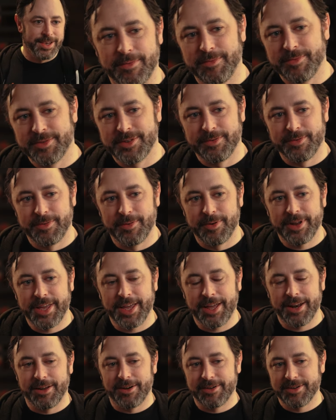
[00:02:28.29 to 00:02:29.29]
So we were looking
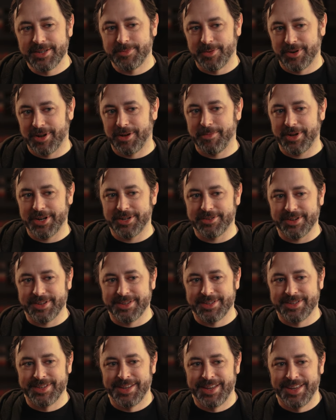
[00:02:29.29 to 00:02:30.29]
at logs, but not
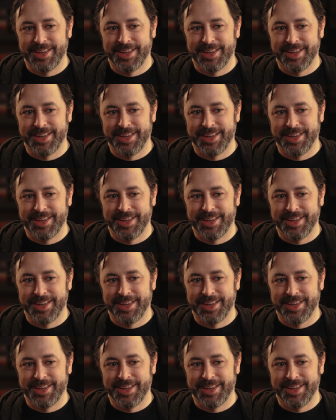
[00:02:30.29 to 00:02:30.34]
metrics.